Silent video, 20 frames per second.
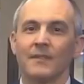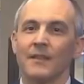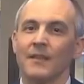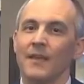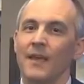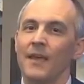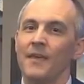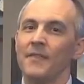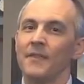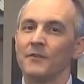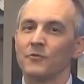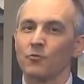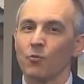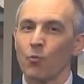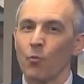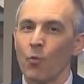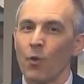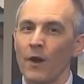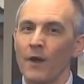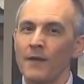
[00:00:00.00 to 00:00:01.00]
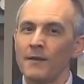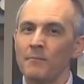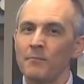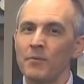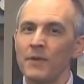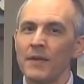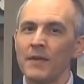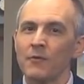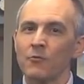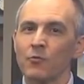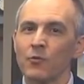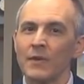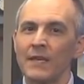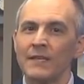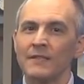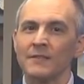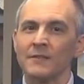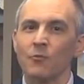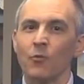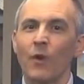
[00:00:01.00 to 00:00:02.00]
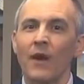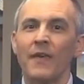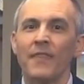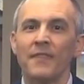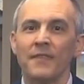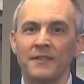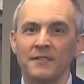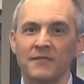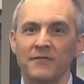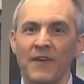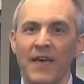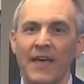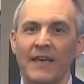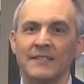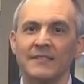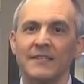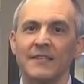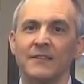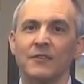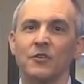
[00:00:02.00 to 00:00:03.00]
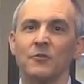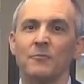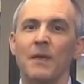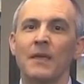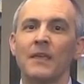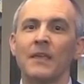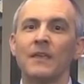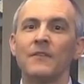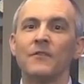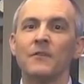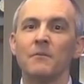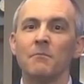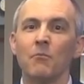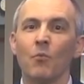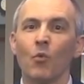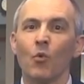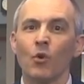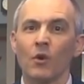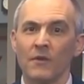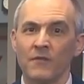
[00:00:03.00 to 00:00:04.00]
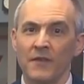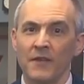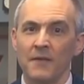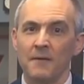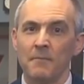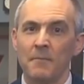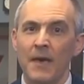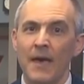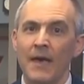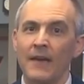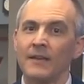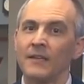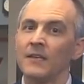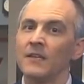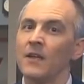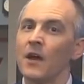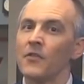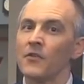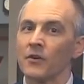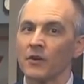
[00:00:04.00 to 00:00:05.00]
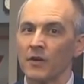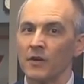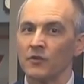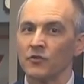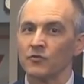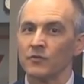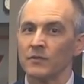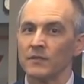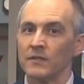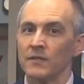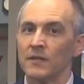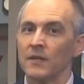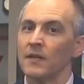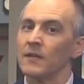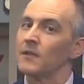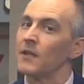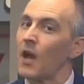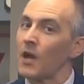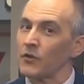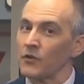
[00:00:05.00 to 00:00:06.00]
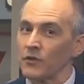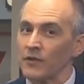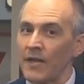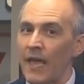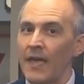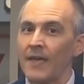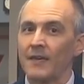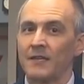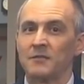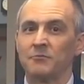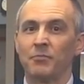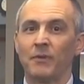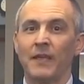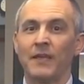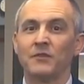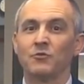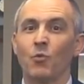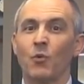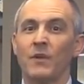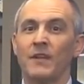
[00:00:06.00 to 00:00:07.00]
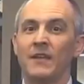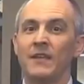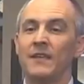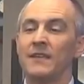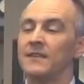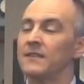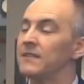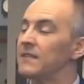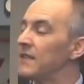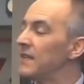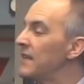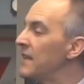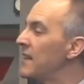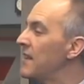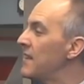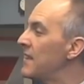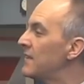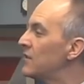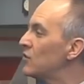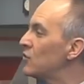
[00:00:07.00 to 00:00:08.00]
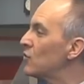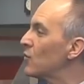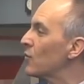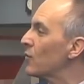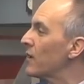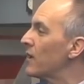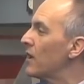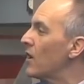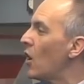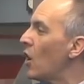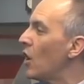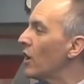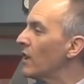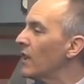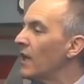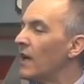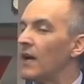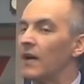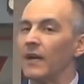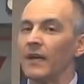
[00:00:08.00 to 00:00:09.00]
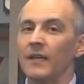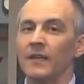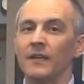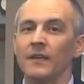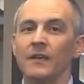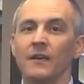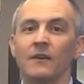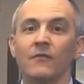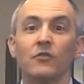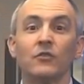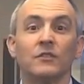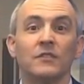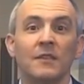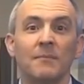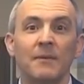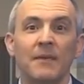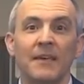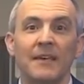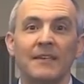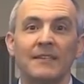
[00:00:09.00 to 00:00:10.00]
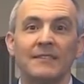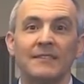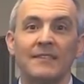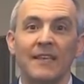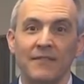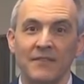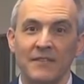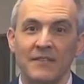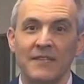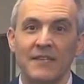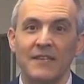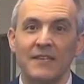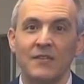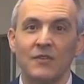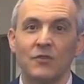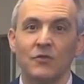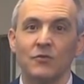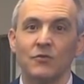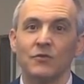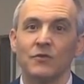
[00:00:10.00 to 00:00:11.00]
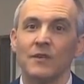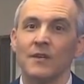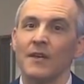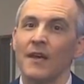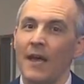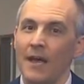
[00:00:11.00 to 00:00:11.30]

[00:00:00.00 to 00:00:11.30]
And there's one big reason why this vaccine could make even more of an impact in other countries. Dr. Gay explains what it is in this story online. For CBS 17 News, I'm